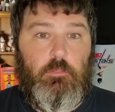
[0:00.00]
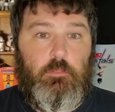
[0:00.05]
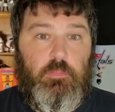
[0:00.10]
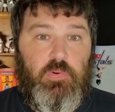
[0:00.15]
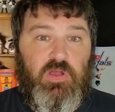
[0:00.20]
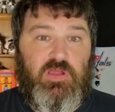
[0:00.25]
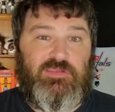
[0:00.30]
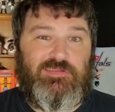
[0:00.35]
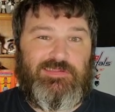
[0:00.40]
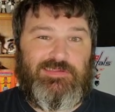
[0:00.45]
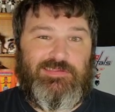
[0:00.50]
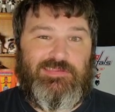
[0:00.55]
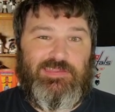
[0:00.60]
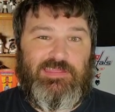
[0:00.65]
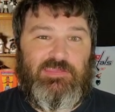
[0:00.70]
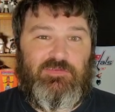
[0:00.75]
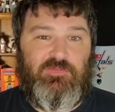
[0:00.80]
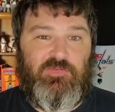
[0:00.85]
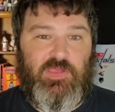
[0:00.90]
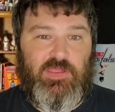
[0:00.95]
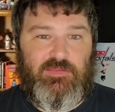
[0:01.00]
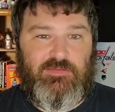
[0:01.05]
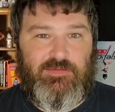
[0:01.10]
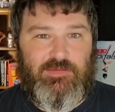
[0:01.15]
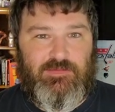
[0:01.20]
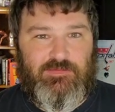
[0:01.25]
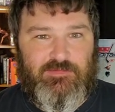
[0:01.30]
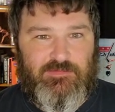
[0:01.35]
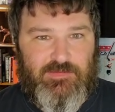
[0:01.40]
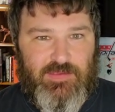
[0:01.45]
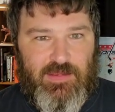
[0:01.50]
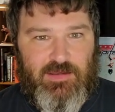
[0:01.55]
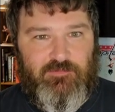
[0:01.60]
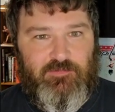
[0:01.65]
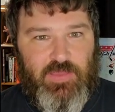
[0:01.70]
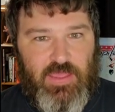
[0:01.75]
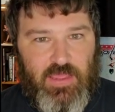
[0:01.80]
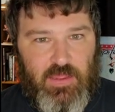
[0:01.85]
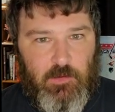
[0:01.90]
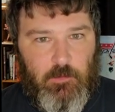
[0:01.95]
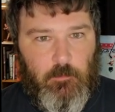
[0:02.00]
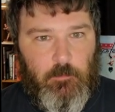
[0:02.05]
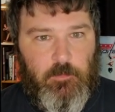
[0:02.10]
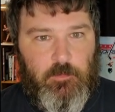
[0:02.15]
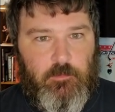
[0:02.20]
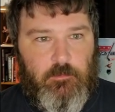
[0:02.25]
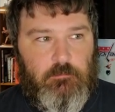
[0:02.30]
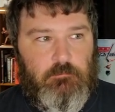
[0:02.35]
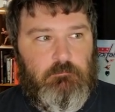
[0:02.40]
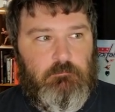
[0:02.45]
but defense instead of health.